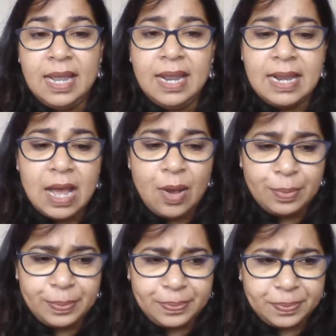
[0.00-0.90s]

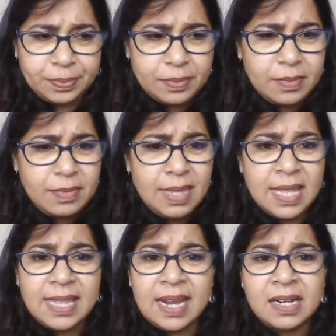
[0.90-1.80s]
Now,
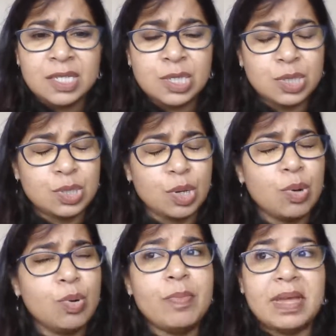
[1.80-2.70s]
there are
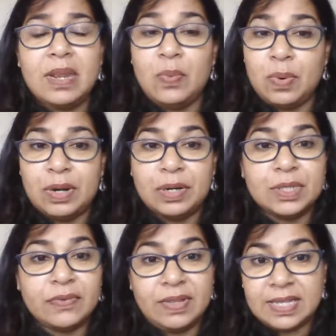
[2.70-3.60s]
so many words
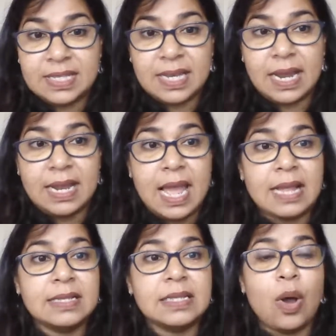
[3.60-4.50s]
of this kind,
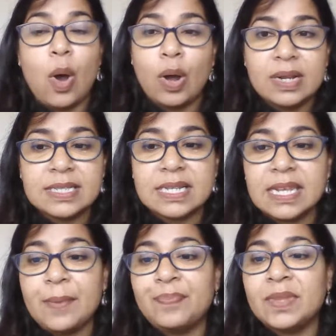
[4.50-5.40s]
and
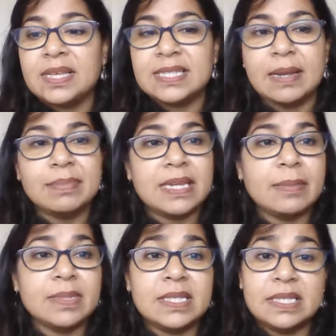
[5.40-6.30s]
honestly,
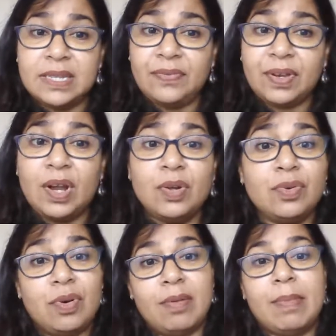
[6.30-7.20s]
sometimes it's difficult
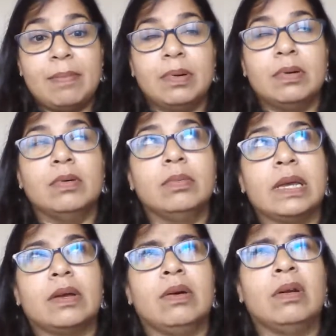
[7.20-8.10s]
to remember. Oh
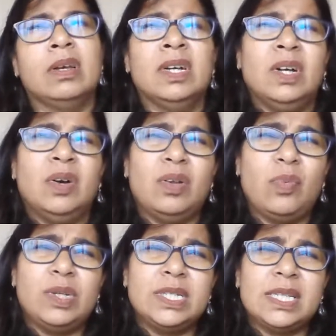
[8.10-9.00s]
my God,
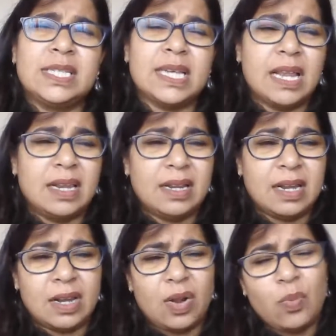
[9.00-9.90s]
which is the silent
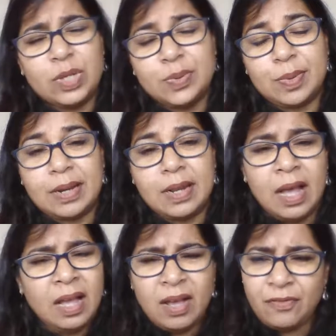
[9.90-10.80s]
letter? Now, which one?
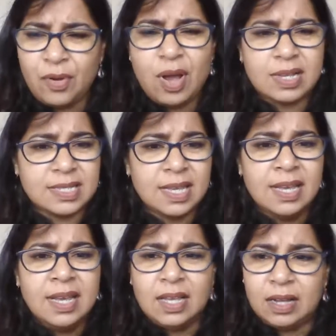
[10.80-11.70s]
Of course,
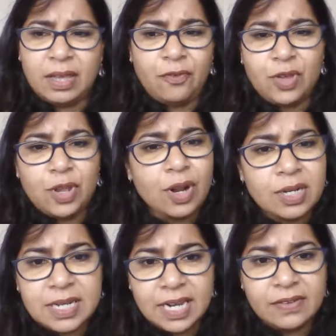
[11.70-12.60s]
if we are not
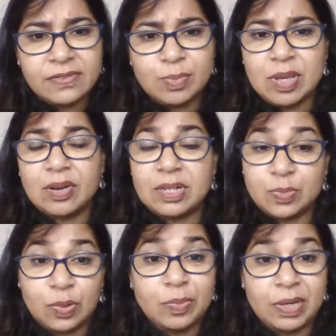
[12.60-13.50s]
a native speaker,
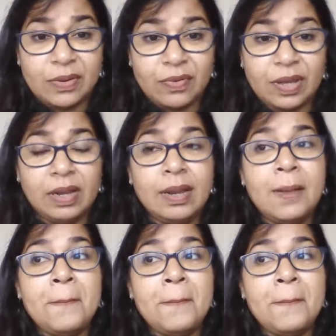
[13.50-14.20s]
it would be difficult.